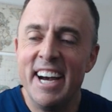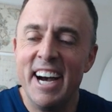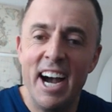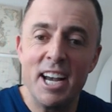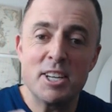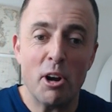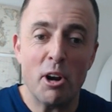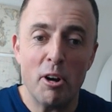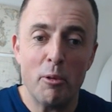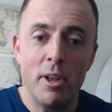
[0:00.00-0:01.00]
I
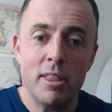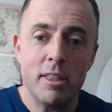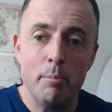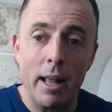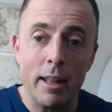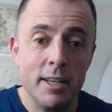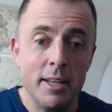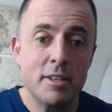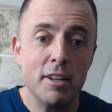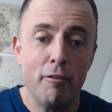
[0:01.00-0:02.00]
start with my
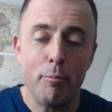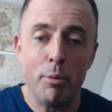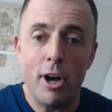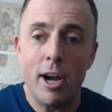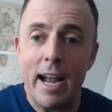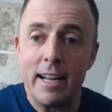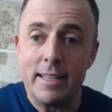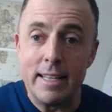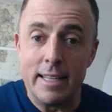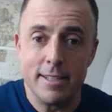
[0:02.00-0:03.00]
list of blog
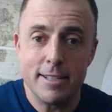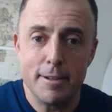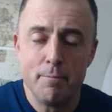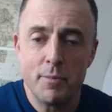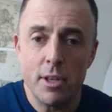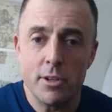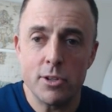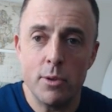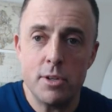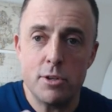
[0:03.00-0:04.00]
ideas.
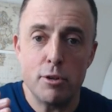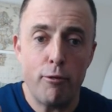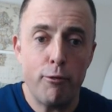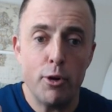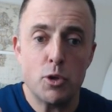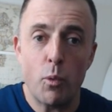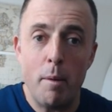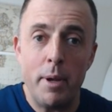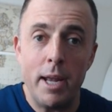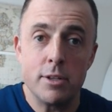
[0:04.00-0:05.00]
So this is the first
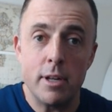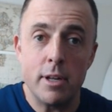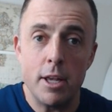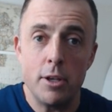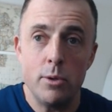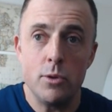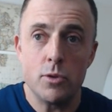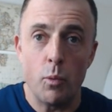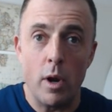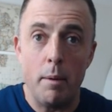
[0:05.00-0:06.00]
web page that I
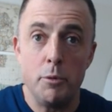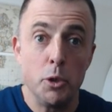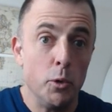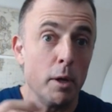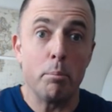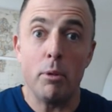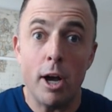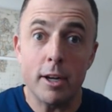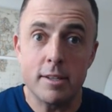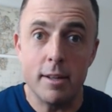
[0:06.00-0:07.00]
use when I'm doing
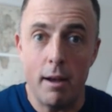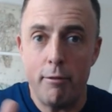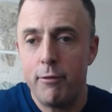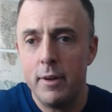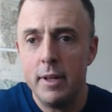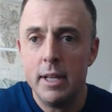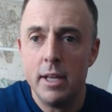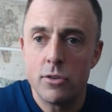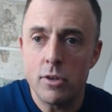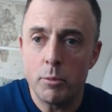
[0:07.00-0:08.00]
blog stuff.
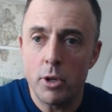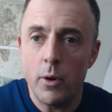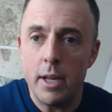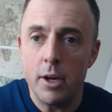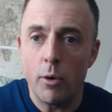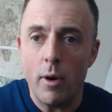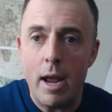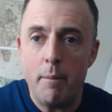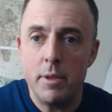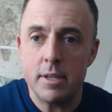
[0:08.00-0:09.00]
So I'm going to go ahead and
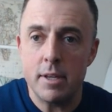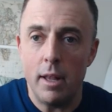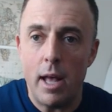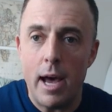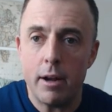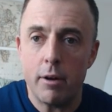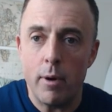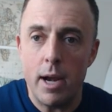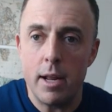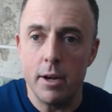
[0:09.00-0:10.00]
grab this lock
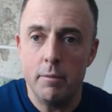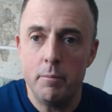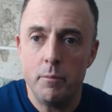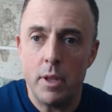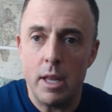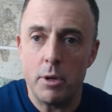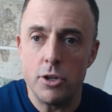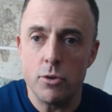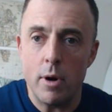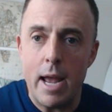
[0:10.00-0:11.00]
right here, and I'm
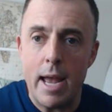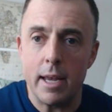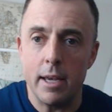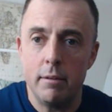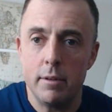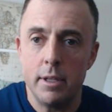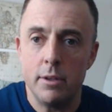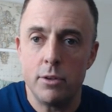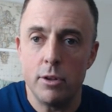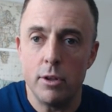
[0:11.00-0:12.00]
going to drag it
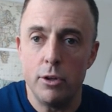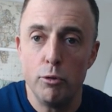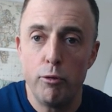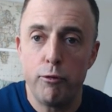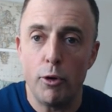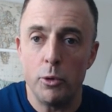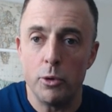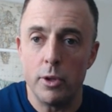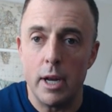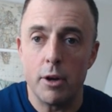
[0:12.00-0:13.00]
into the new
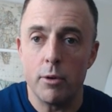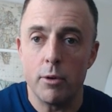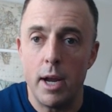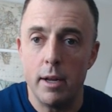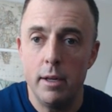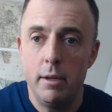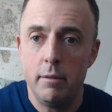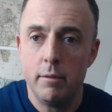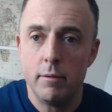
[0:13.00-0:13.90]
folder that I created,